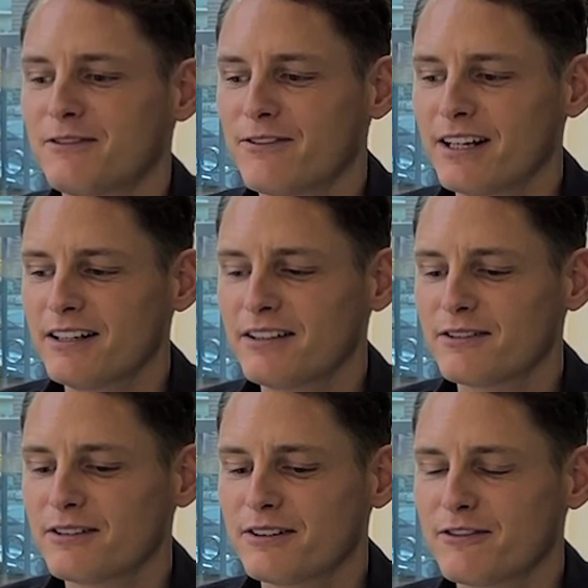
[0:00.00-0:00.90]
the face
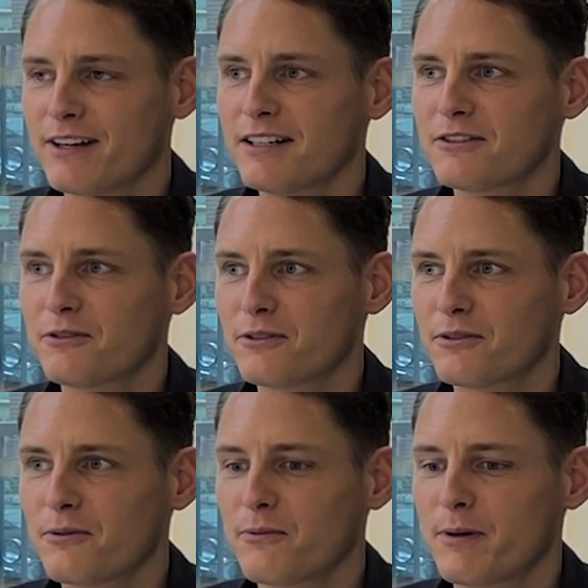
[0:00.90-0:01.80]

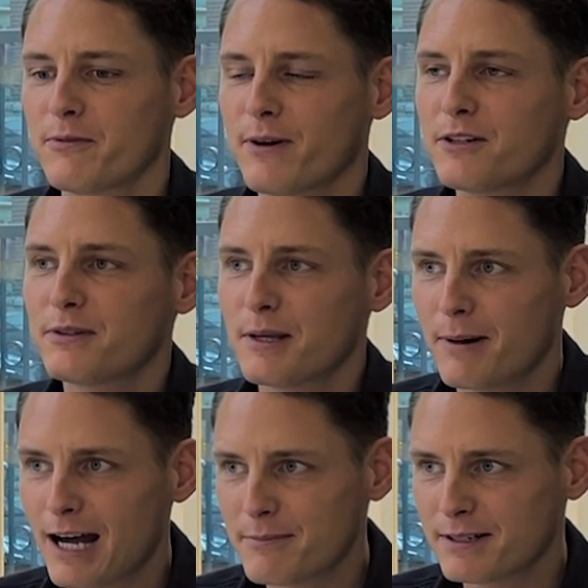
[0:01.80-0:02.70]
when we went to the
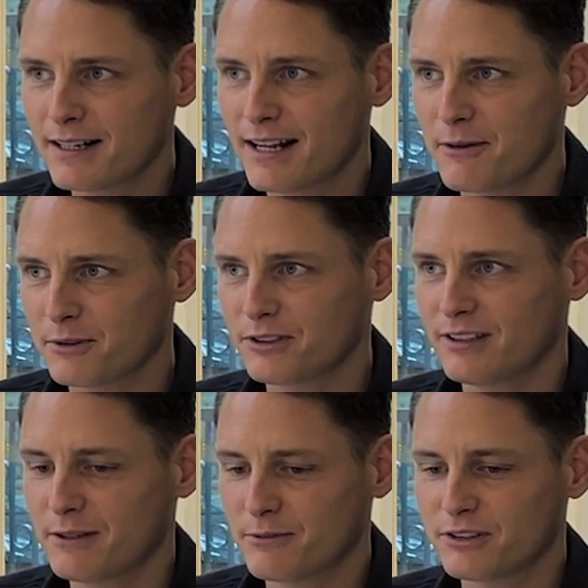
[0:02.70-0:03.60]
apartment and was
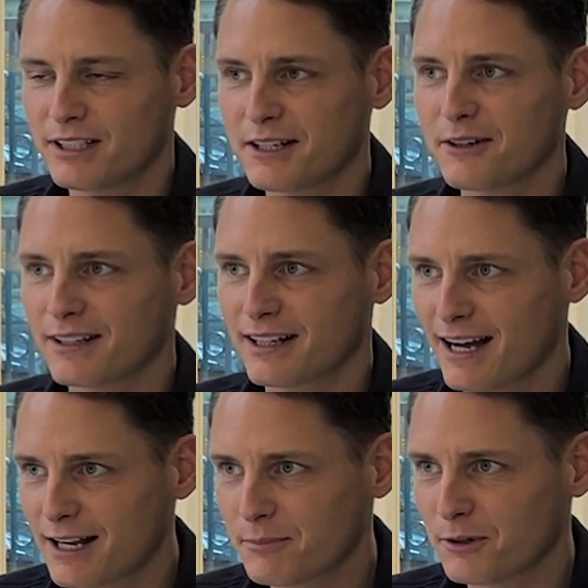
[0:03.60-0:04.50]
sitting on the
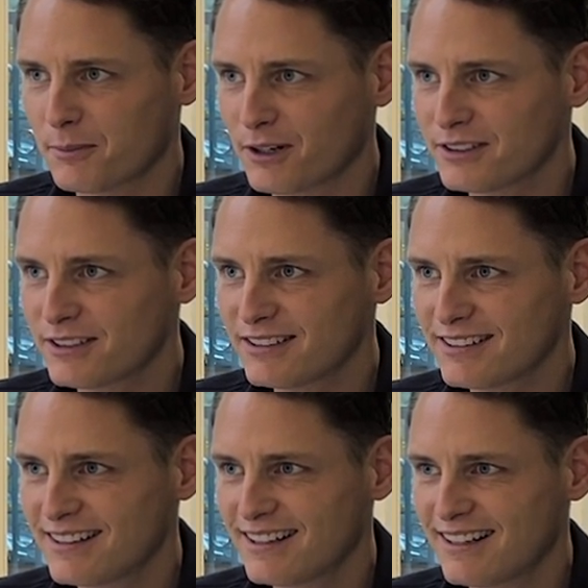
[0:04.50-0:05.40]
cardboard boxes,
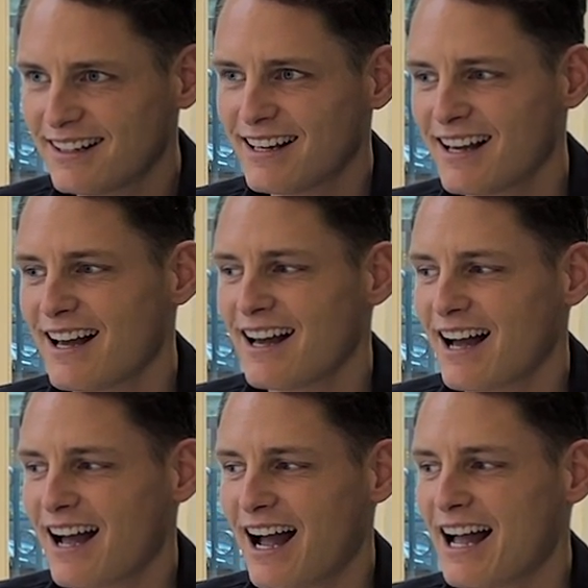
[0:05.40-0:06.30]

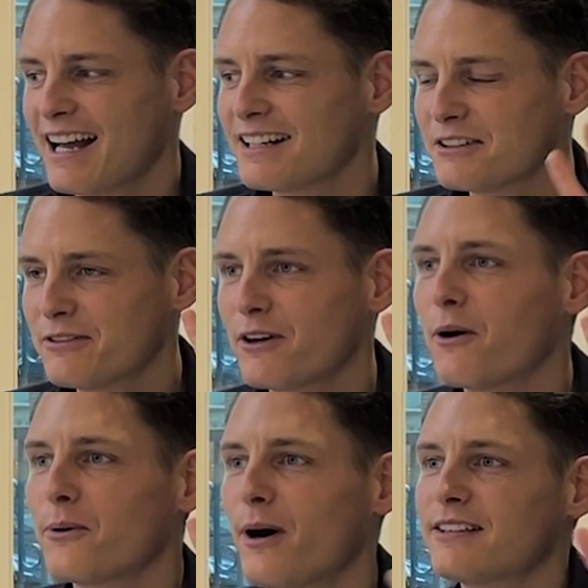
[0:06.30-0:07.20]
I had this feeling,
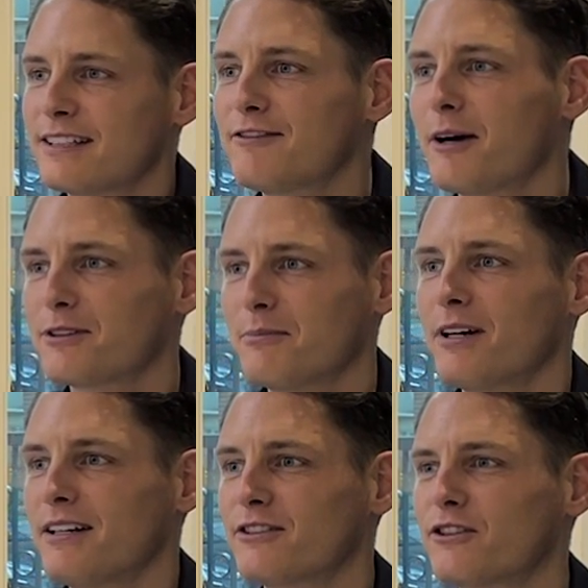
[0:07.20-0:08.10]
oh, I saved up some
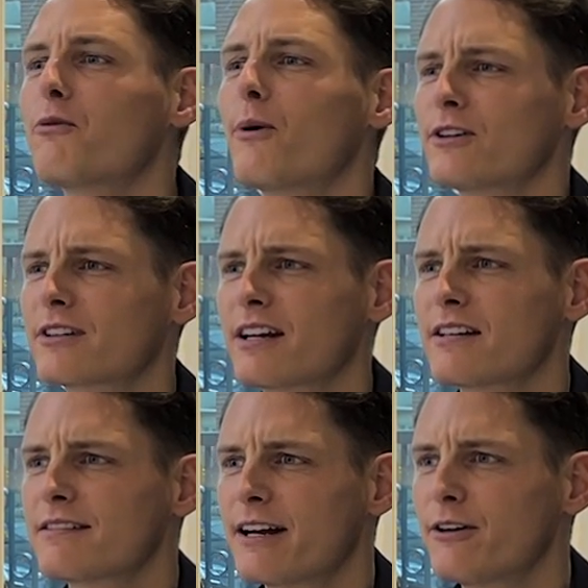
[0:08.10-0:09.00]
money. So worst
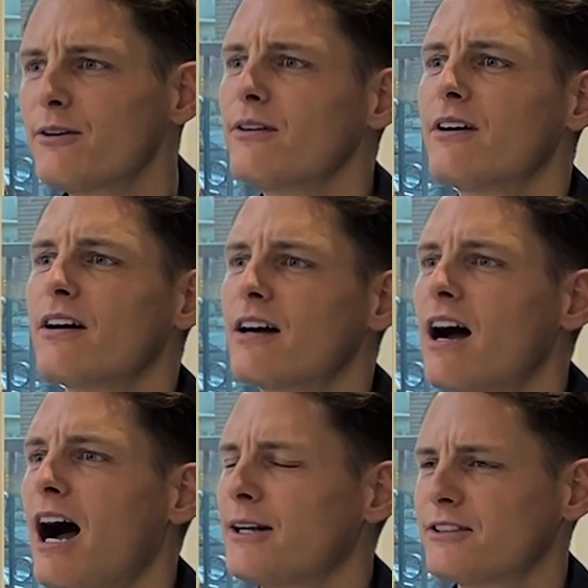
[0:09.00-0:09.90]
case scenario,
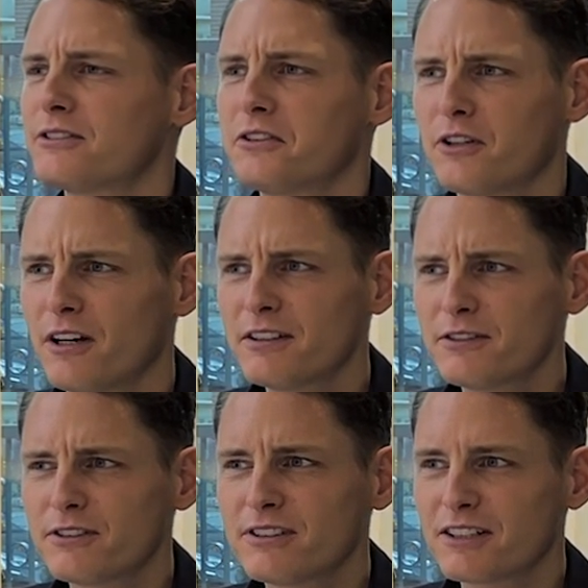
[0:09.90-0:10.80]
I just enjoy this
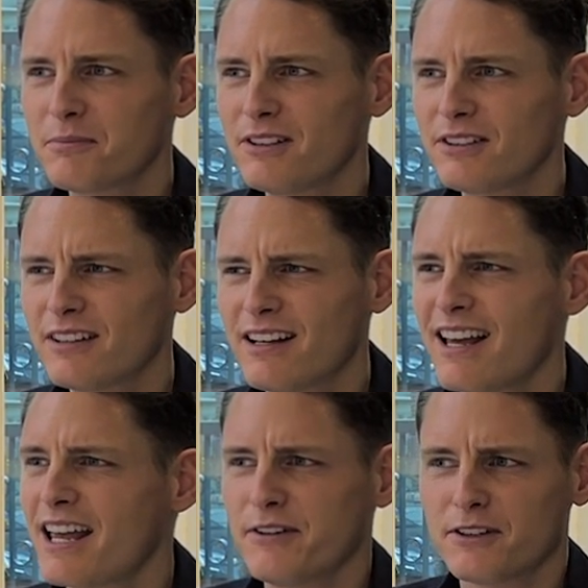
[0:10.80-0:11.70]
for 6 months.
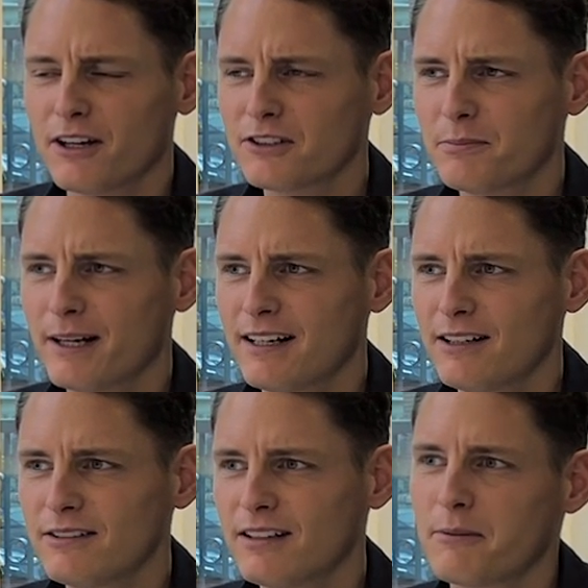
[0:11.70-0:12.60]
If it doesn't pan
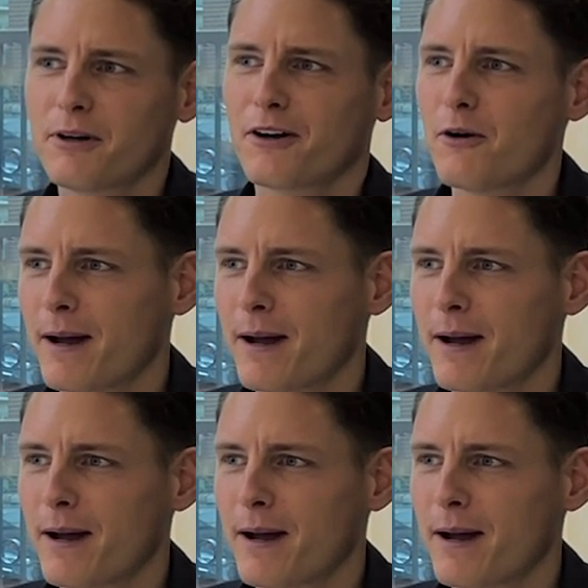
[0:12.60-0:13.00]
out, I'm going to go